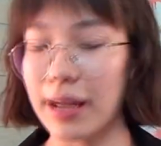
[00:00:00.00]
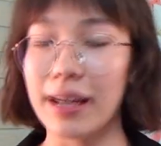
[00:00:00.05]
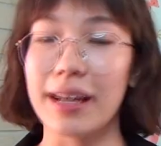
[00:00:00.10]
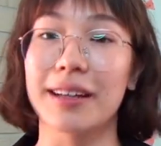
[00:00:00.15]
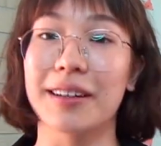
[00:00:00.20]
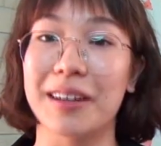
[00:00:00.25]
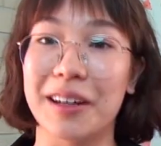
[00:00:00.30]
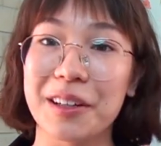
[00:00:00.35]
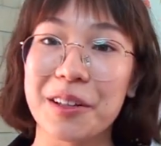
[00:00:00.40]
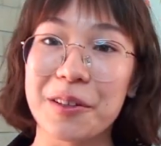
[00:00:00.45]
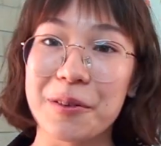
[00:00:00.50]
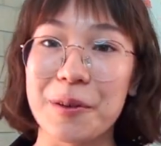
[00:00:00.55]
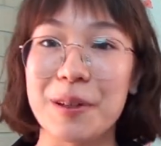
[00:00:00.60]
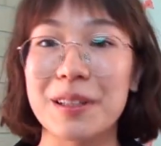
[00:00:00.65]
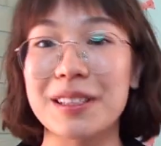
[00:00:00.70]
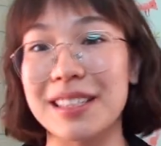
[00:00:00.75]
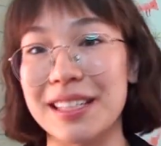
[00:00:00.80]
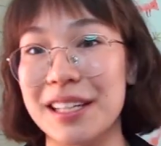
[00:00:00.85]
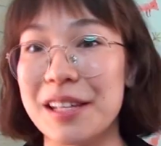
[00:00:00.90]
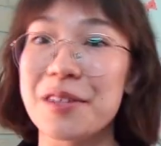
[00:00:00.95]
In other
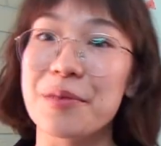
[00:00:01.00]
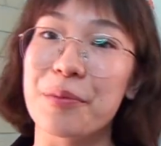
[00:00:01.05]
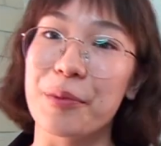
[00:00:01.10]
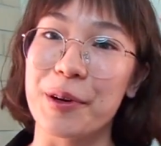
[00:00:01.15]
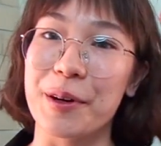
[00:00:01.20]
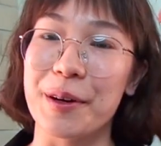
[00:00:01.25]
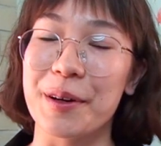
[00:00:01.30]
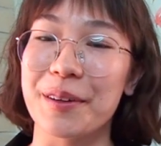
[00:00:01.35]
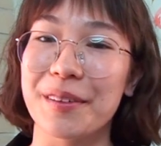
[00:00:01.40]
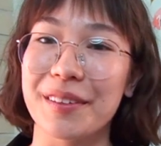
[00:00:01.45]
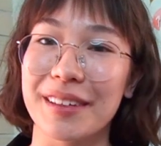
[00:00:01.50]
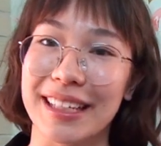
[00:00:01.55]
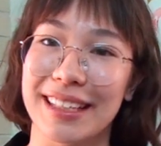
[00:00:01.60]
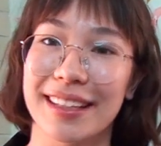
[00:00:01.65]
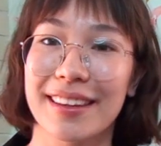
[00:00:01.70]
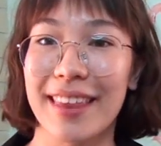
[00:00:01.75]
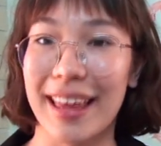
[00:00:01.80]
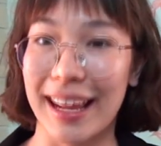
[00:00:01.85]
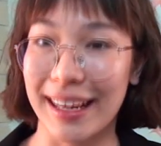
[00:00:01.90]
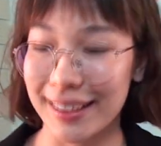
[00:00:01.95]
words, it's more,
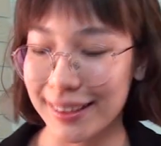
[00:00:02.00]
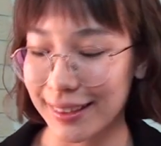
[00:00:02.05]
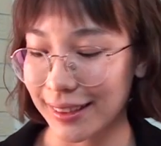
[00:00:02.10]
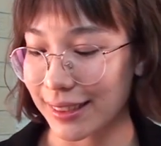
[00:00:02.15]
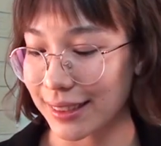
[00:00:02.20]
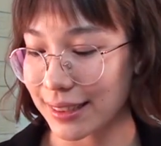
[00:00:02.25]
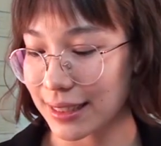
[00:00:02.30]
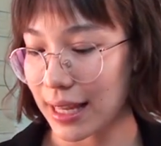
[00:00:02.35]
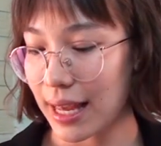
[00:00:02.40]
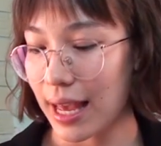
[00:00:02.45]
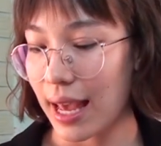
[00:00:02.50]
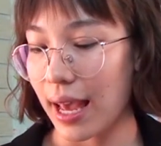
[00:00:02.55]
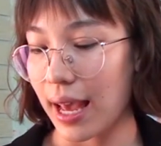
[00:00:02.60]
like, thankless.